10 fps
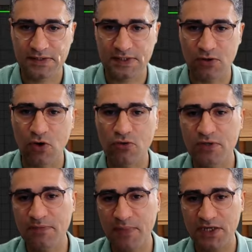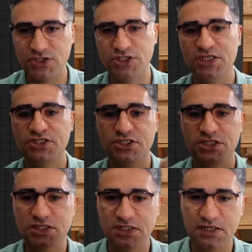So only by
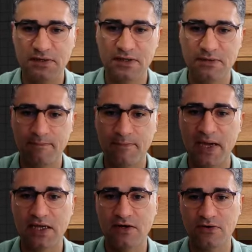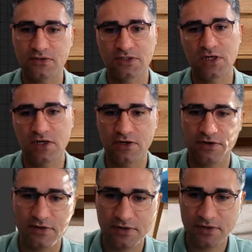changing the background
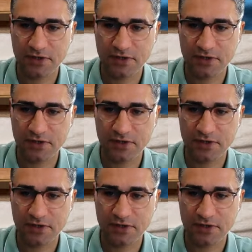color